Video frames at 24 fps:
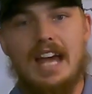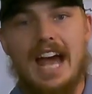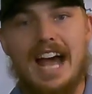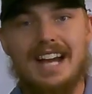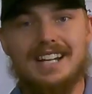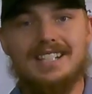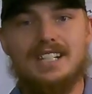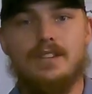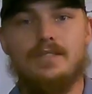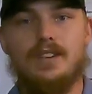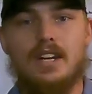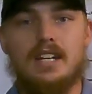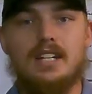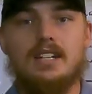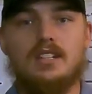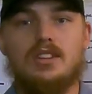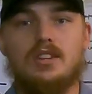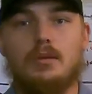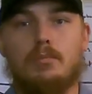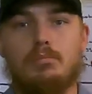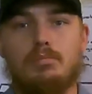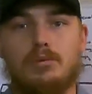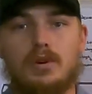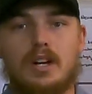
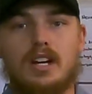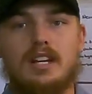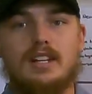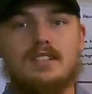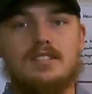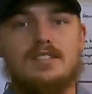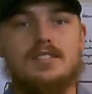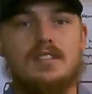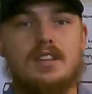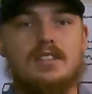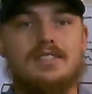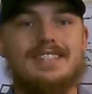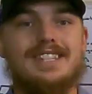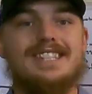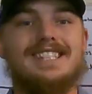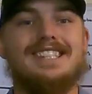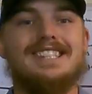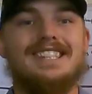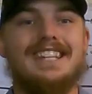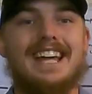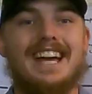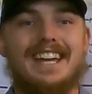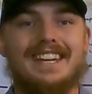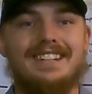activated, the brain
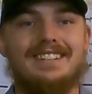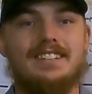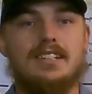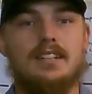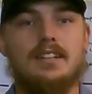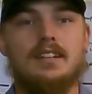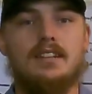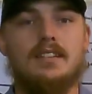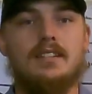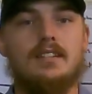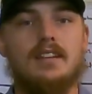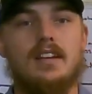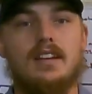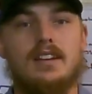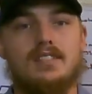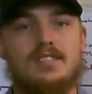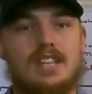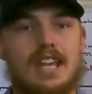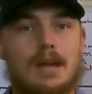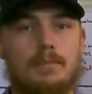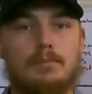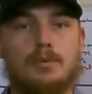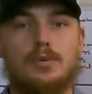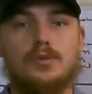senses light.
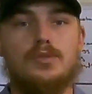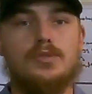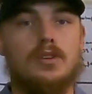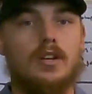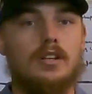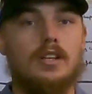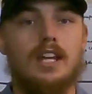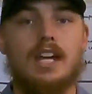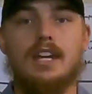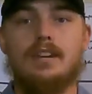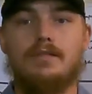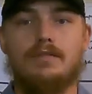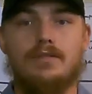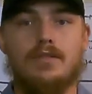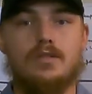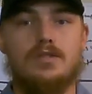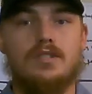Example, sunlight